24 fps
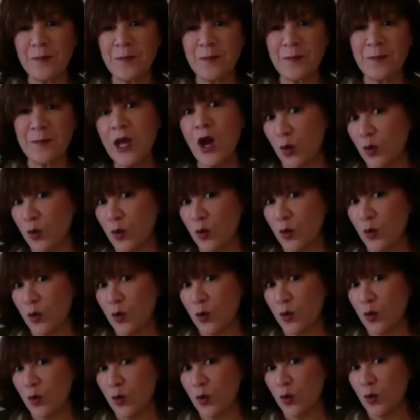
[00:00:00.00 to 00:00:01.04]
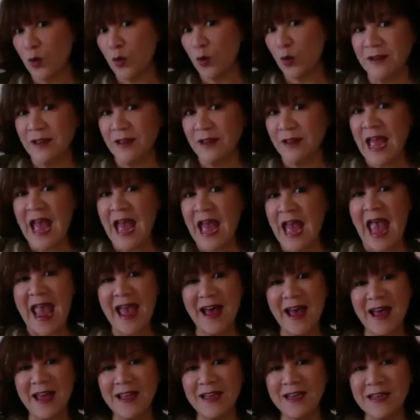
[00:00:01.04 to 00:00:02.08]
Be open.
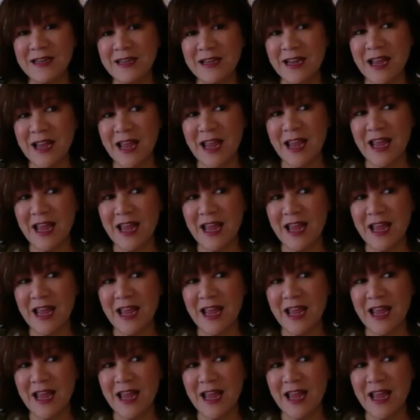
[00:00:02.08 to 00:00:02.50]
And